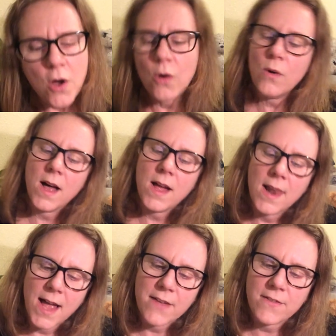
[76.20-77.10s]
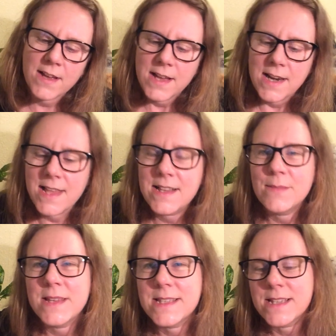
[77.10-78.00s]
All her life, Little
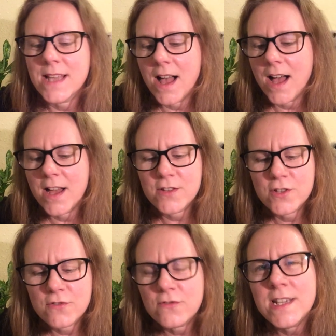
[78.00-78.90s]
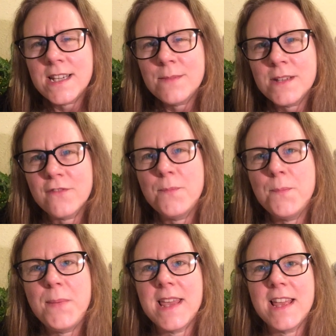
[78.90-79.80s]
Miss Star had dreamed of
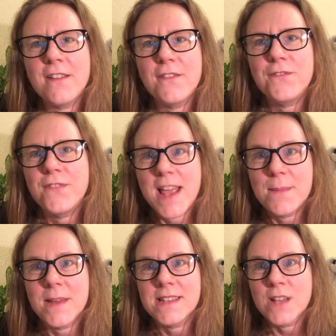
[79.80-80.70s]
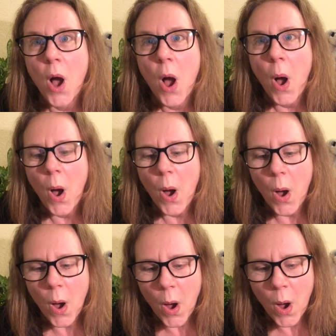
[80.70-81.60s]
being famous.
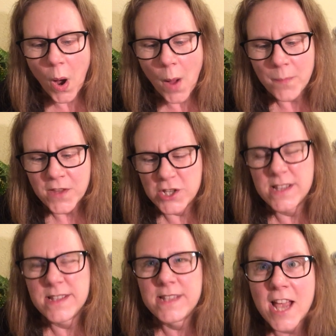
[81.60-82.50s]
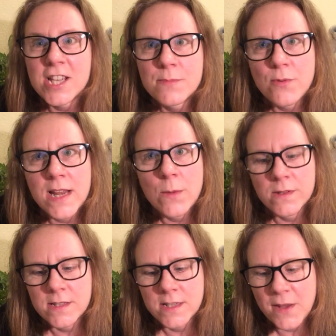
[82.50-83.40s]
She desperately
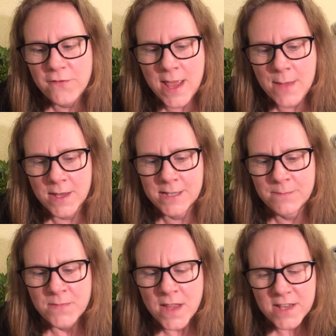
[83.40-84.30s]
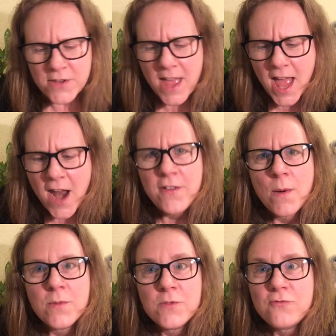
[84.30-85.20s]
wanted to be famous so that
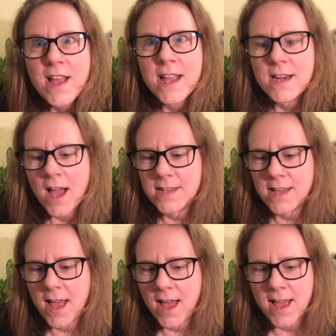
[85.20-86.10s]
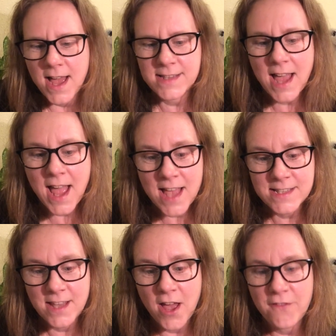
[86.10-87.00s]
everyone would recognise her and
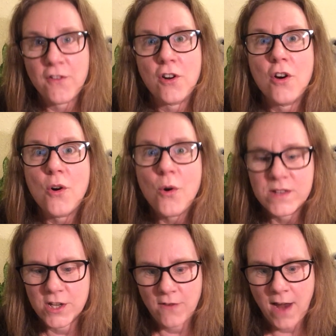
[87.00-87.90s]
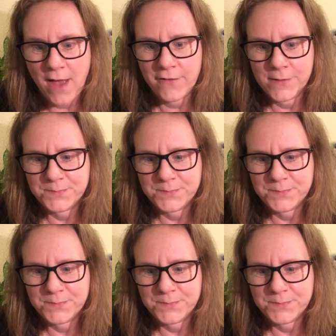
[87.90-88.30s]
ask her for her autograph.